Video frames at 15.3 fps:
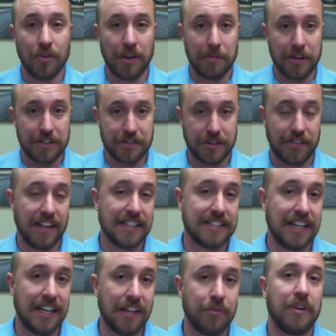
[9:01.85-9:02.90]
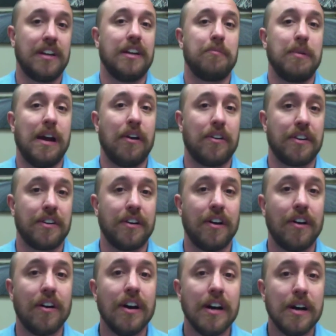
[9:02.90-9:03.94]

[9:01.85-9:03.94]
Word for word: I'm not sure if it has any ranking power at all.